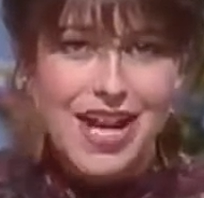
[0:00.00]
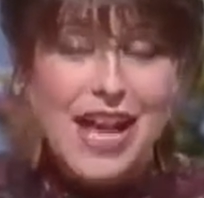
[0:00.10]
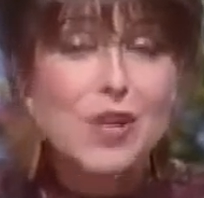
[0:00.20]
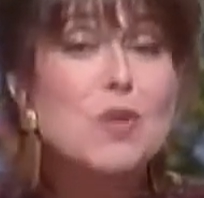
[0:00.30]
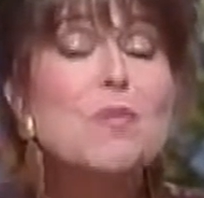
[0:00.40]

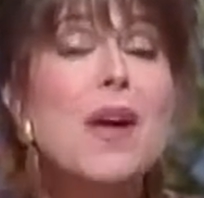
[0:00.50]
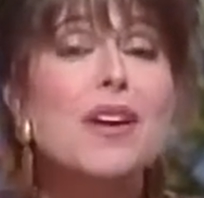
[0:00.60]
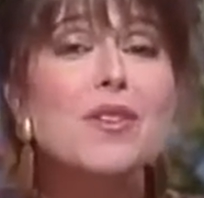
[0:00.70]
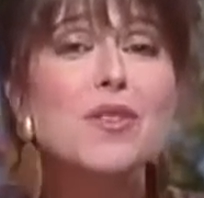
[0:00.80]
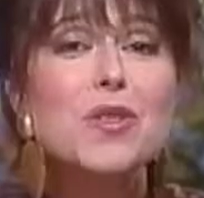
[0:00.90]
And who
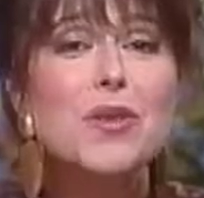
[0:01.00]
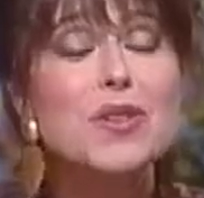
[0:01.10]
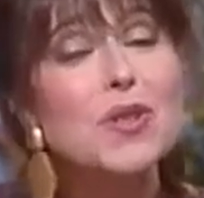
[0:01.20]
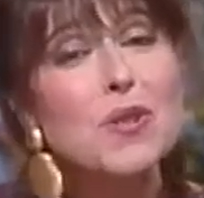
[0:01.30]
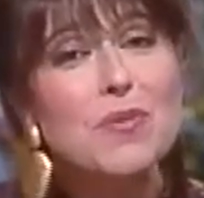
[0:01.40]
better to
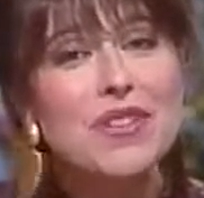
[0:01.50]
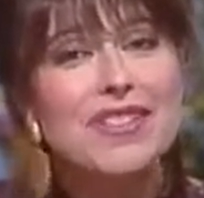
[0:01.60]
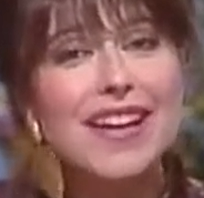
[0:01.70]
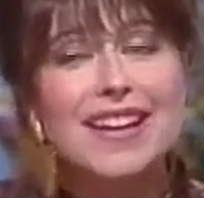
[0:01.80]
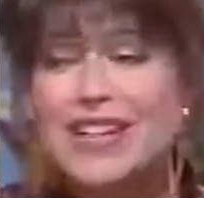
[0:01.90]

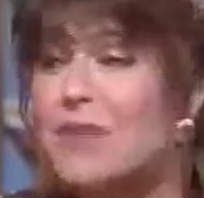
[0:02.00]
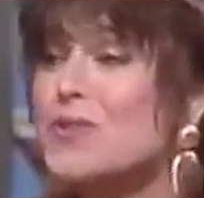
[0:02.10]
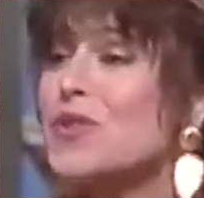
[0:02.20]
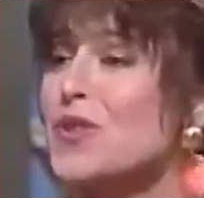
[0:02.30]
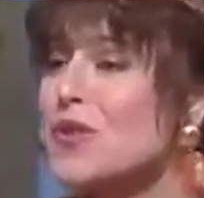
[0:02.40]
interpret and
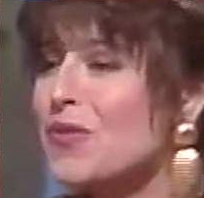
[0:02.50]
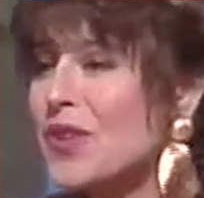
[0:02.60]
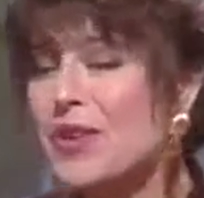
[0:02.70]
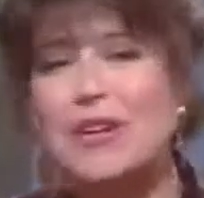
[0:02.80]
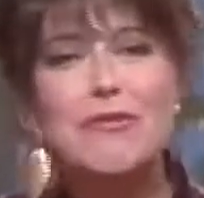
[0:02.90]
observe
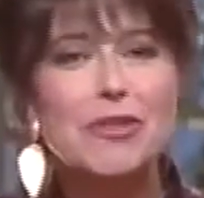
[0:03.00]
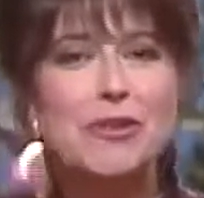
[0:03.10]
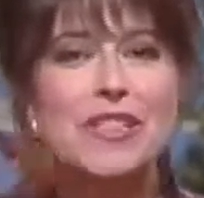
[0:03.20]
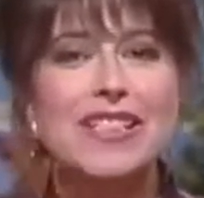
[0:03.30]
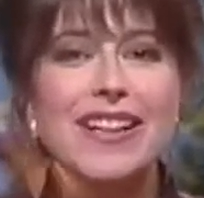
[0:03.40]
their
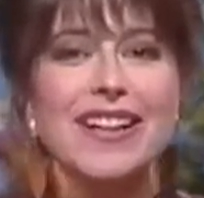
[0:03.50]
influence?